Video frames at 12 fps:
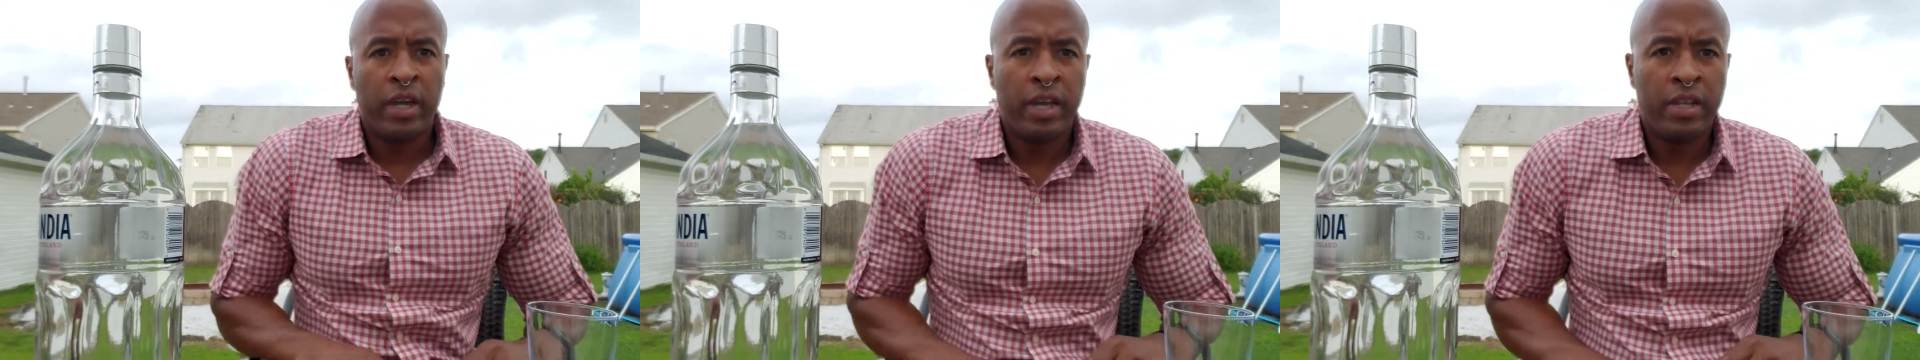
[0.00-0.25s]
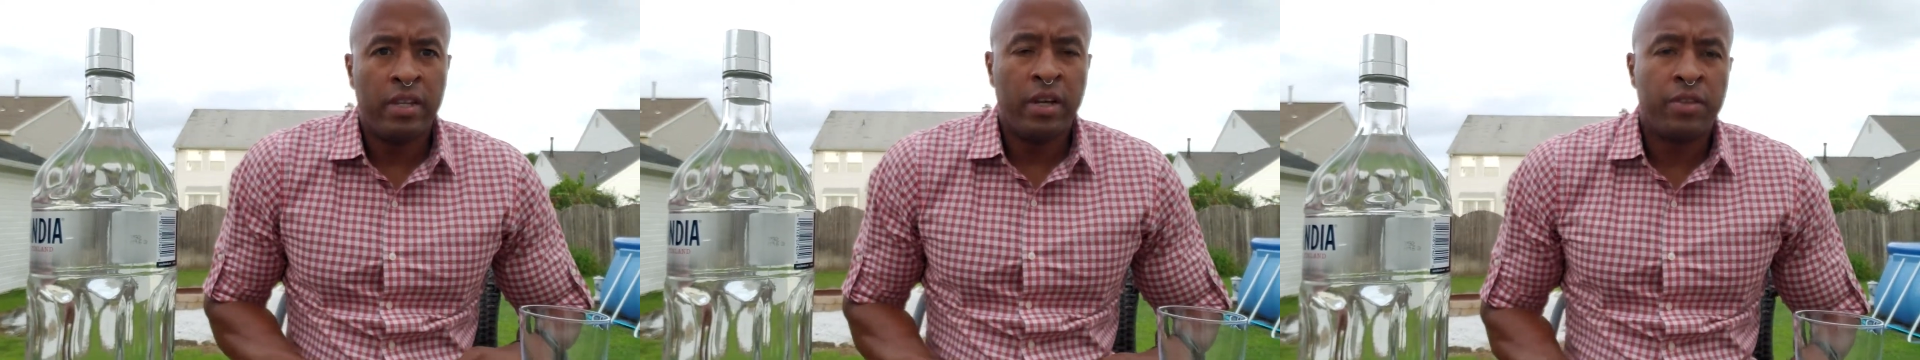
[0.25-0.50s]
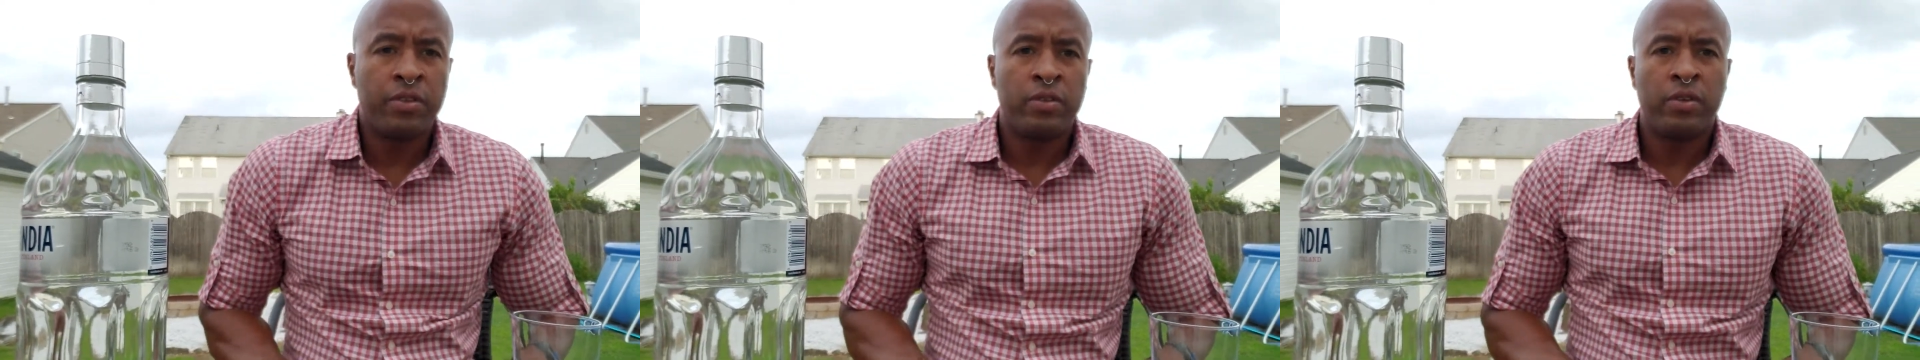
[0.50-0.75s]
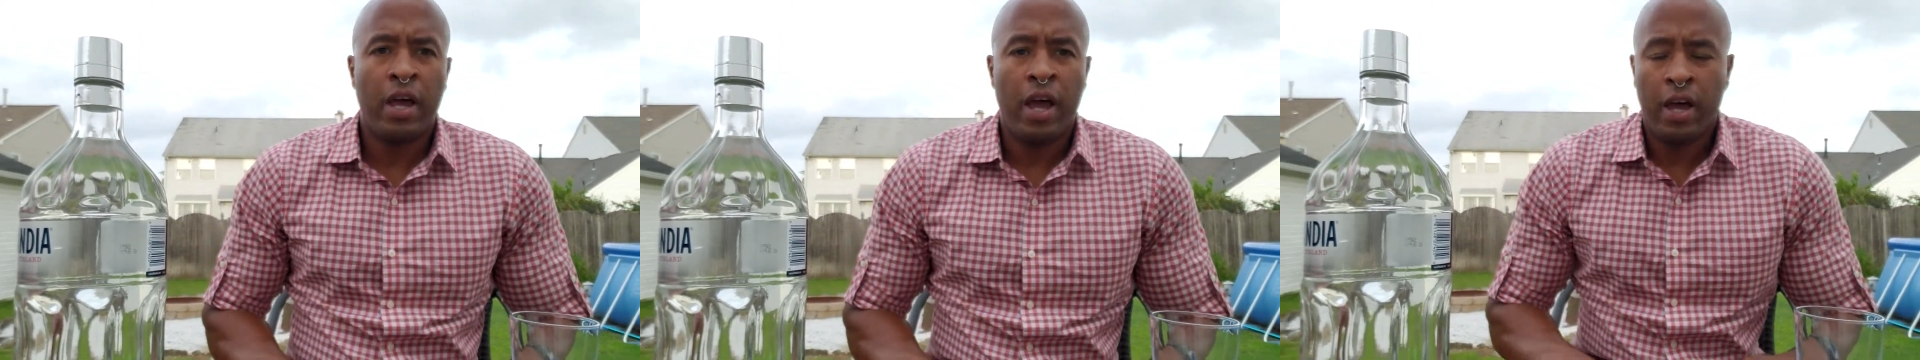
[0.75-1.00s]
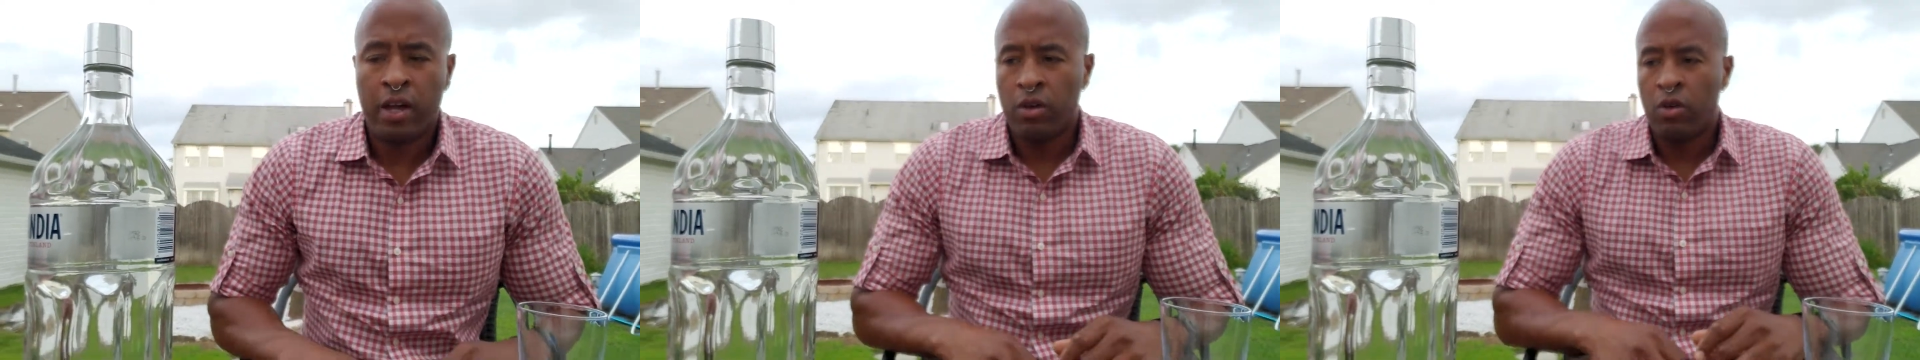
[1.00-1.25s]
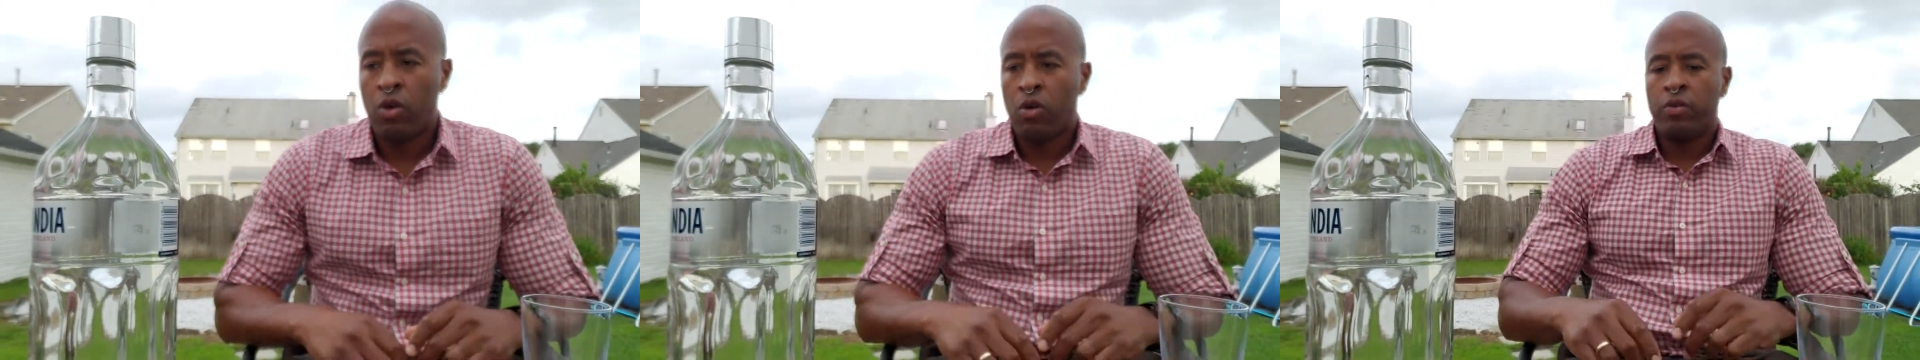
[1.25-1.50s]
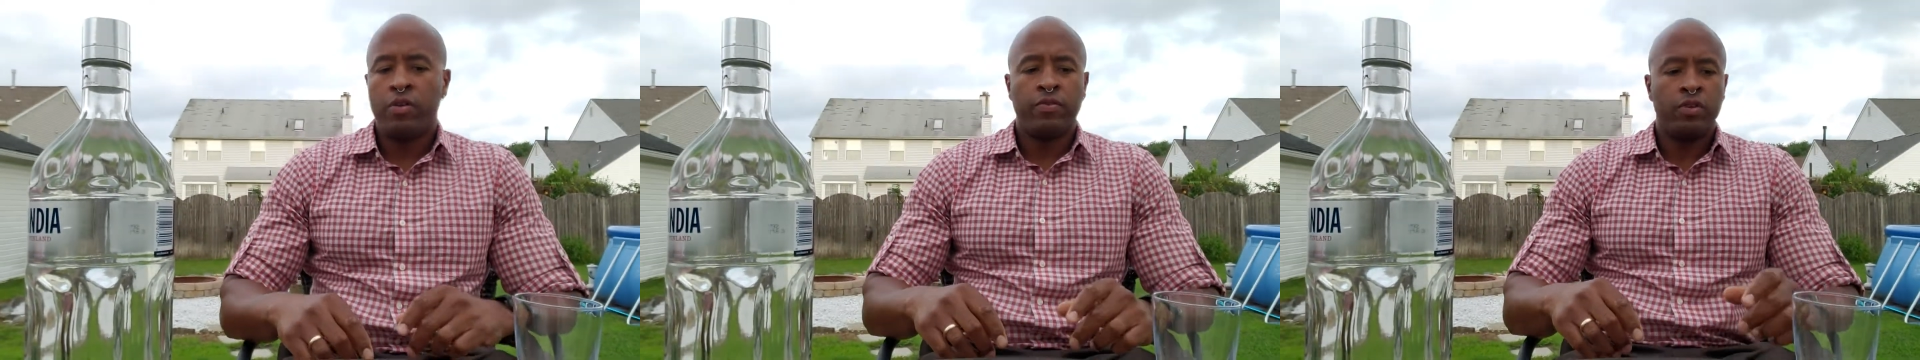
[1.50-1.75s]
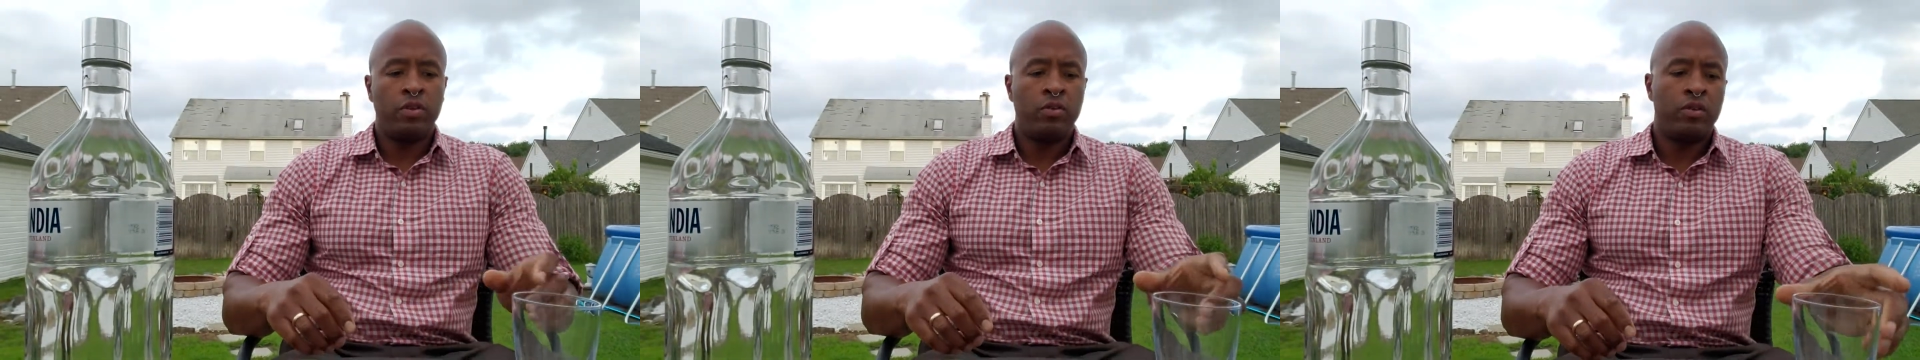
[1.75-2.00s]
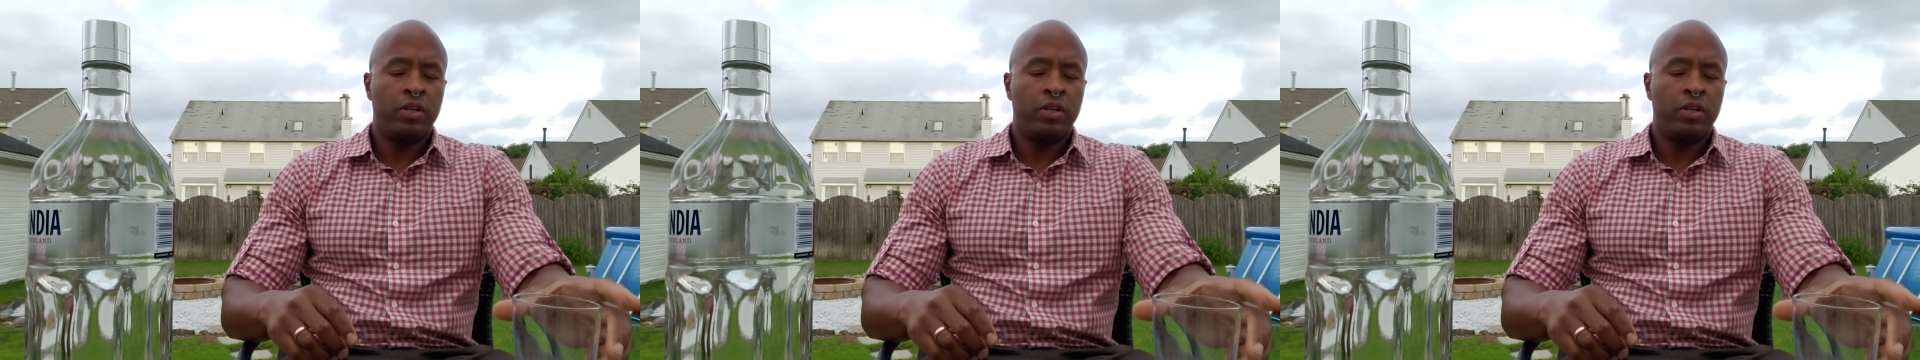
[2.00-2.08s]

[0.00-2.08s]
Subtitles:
another alcohol review.